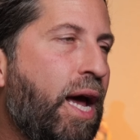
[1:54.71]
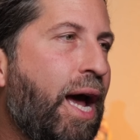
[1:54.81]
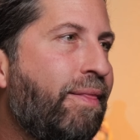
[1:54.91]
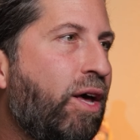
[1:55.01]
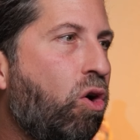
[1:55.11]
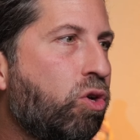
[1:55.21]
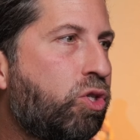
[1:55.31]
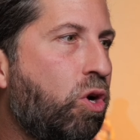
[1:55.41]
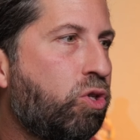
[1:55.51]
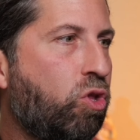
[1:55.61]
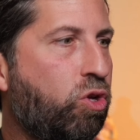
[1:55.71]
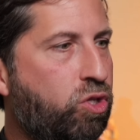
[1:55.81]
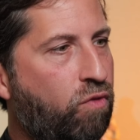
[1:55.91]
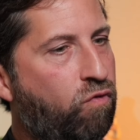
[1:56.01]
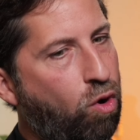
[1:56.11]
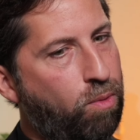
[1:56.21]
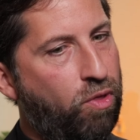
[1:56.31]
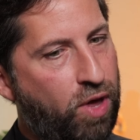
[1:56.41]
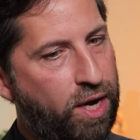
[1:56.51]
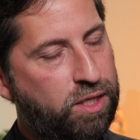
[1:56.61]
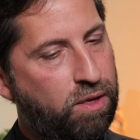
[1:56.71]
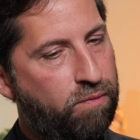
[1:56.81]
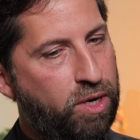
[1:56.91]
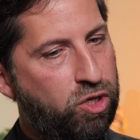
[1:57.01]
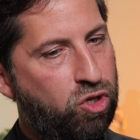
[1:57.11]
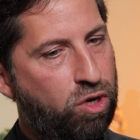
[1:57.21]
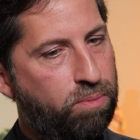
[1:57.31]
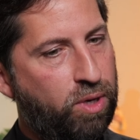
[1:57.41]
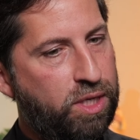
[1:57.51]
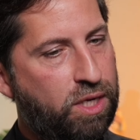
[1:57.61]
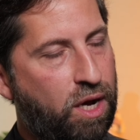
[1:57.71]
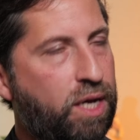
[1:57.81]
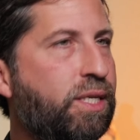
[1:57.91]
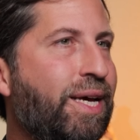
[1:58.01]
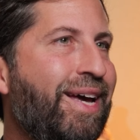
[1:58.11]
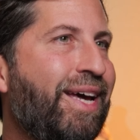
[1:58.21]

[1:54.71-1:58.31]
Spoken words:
And then also, so those are the formal things the Minister to Priest does.